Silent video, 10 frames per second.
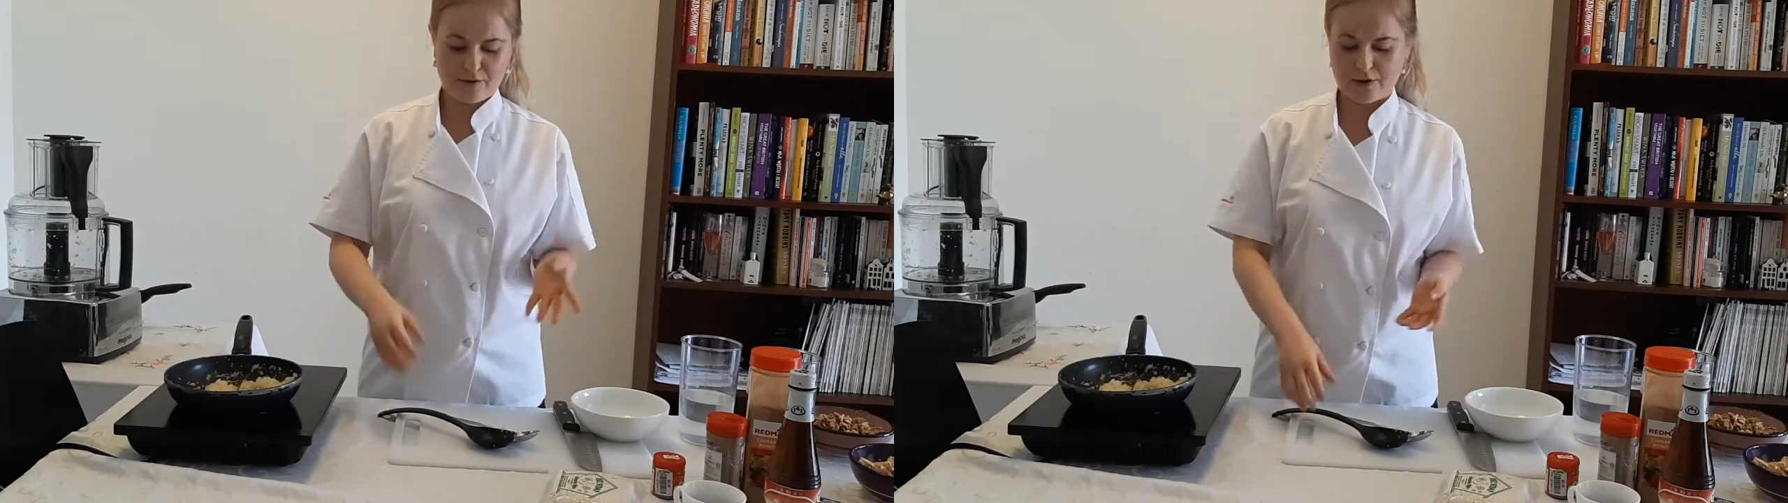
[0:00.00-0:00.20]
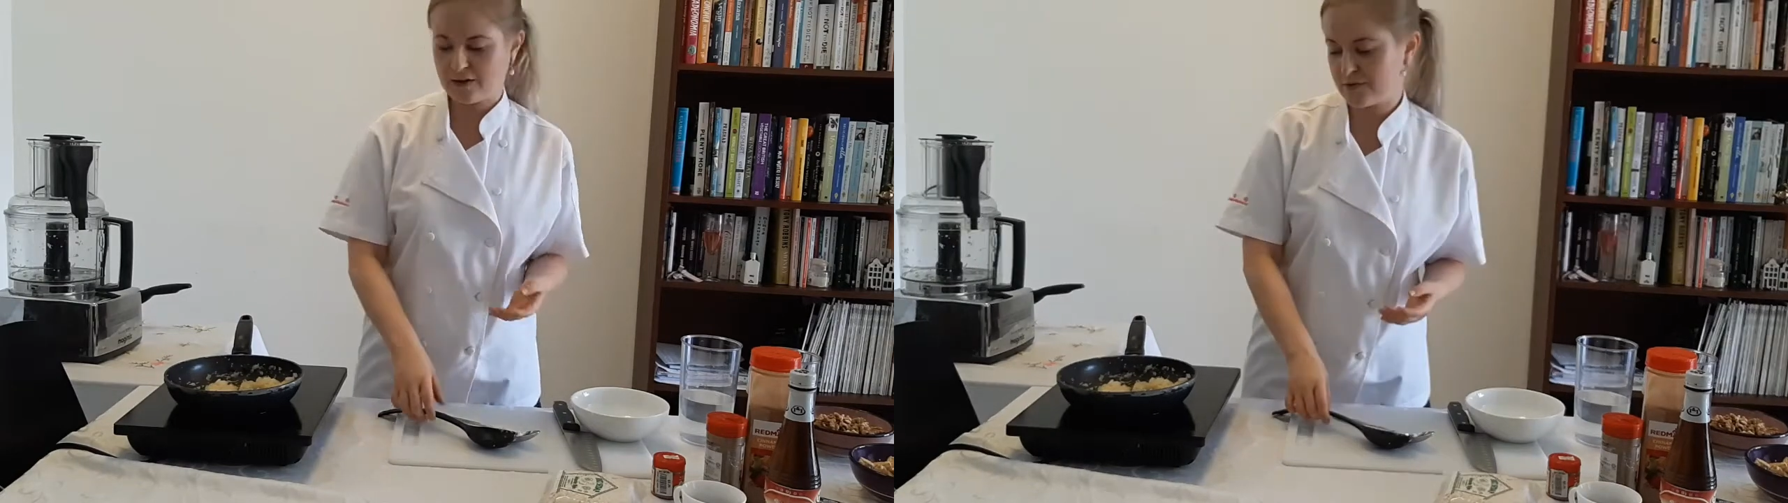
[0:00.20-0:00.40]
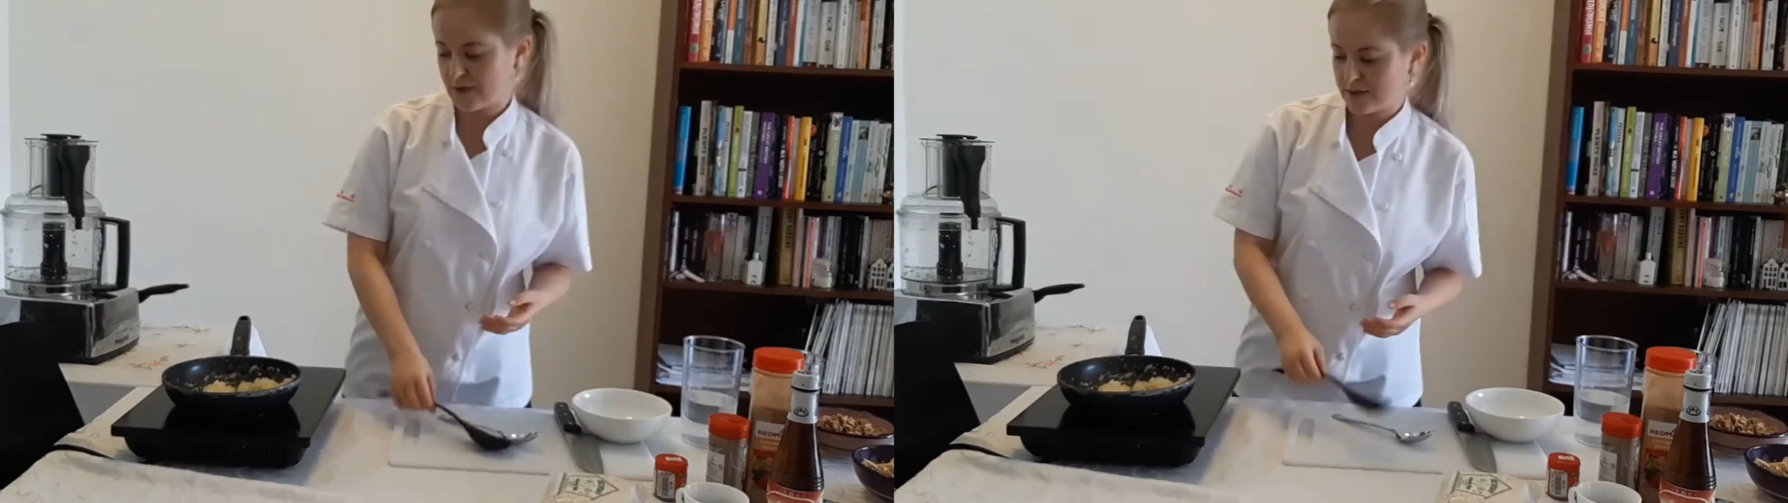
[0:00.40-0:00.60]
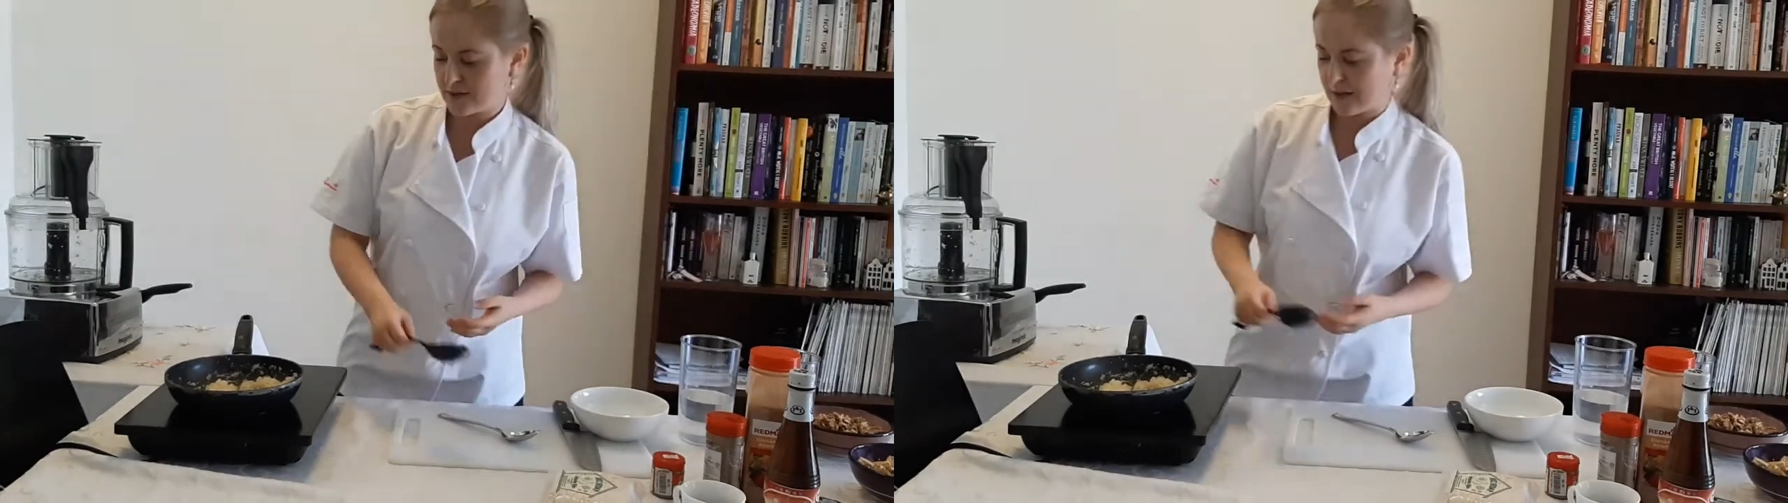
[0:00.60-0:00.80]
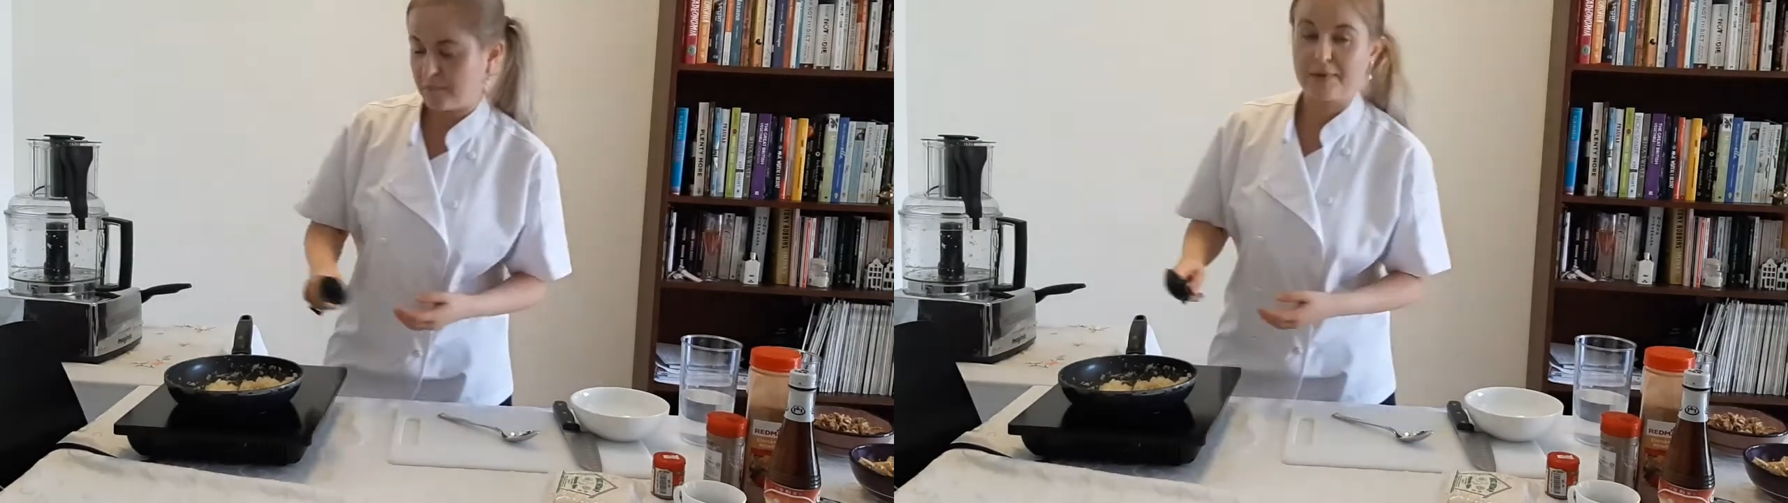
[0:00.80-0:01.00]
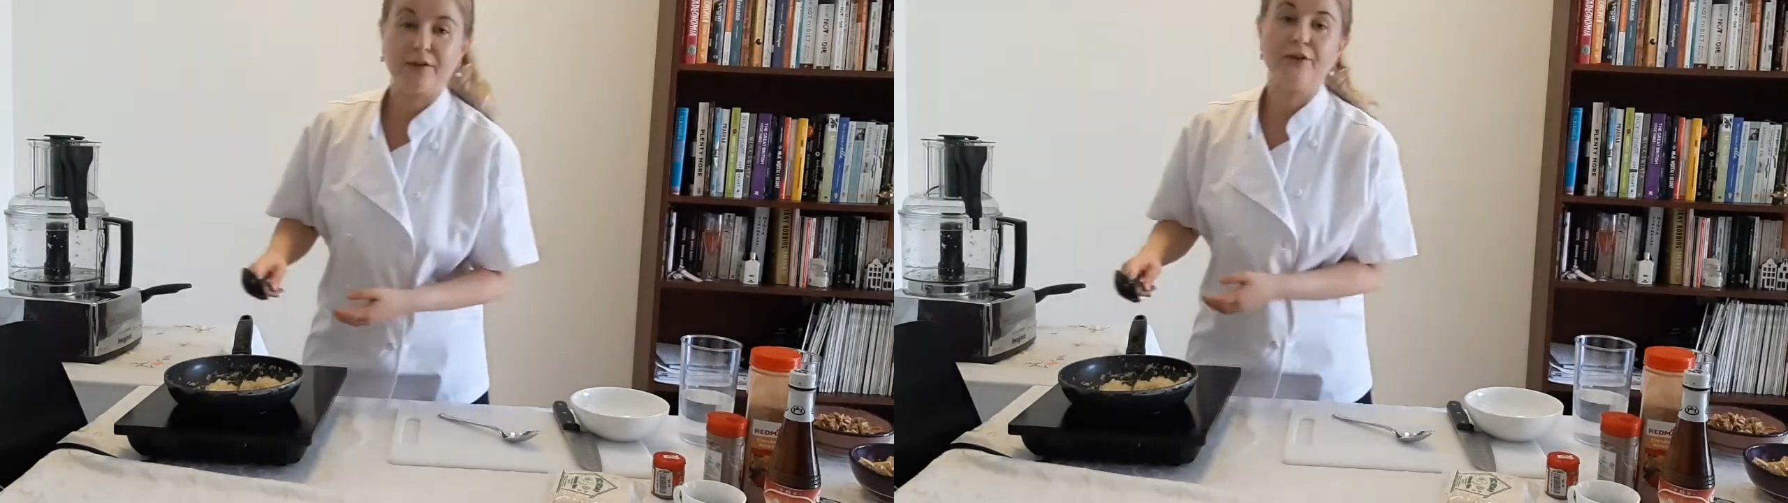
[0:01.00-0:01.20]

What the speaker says: you can just keep it